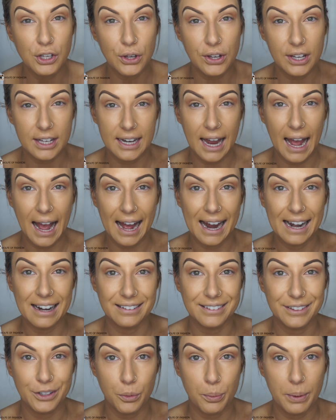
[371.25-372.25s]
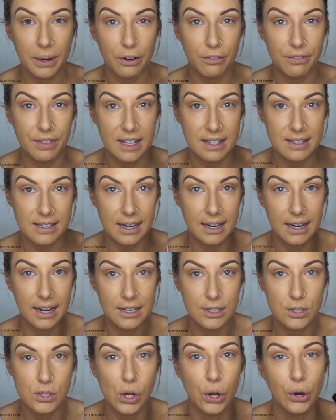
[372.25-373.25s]
you can add a little bit of this in
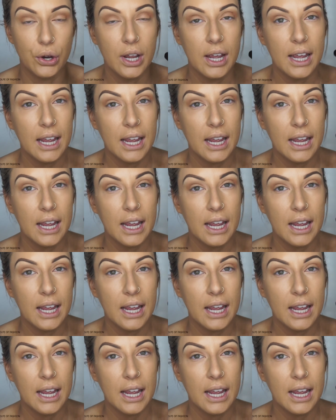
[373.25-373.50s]
it. So